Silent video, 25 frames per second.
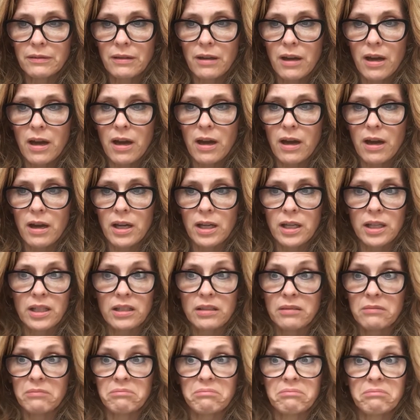
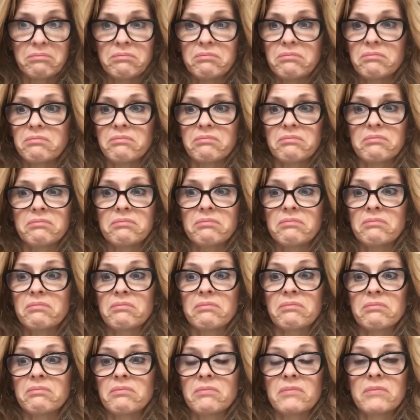I
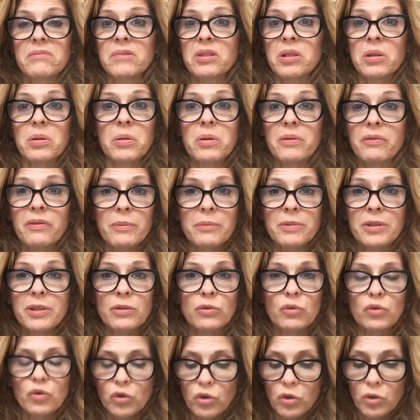don't know if I'm still
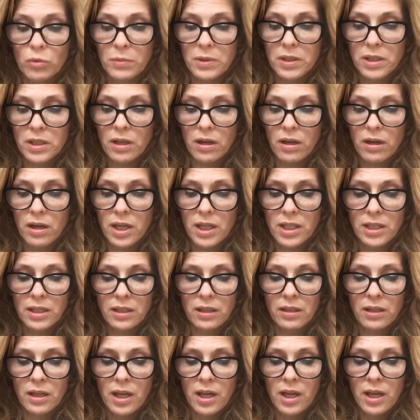traumatised.
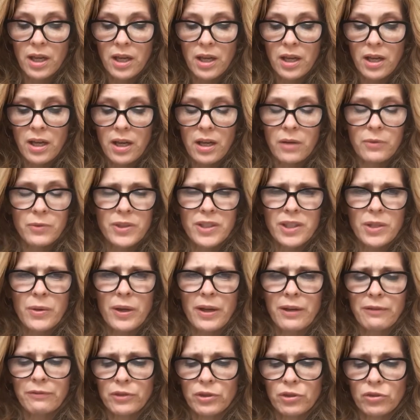I was so out
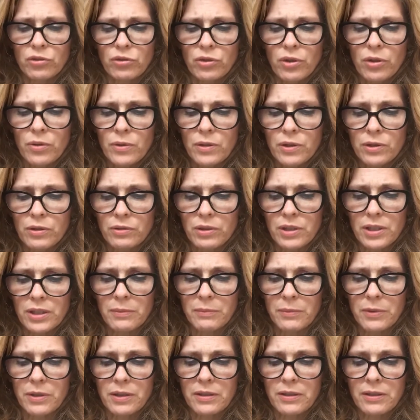of control at
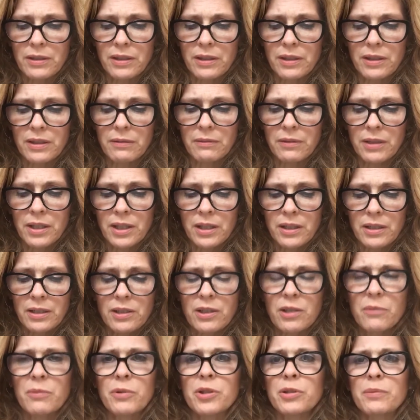Christmas and in
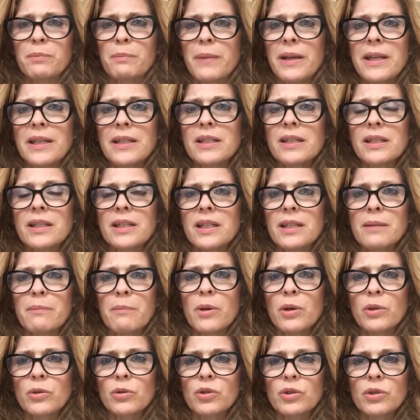so much mental and
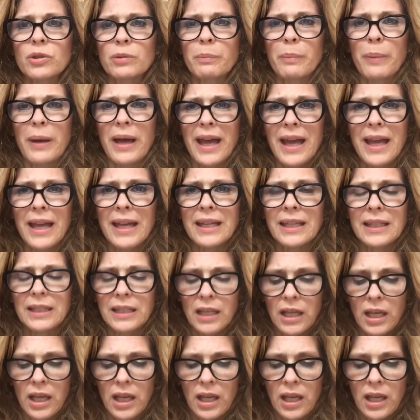emotional pain.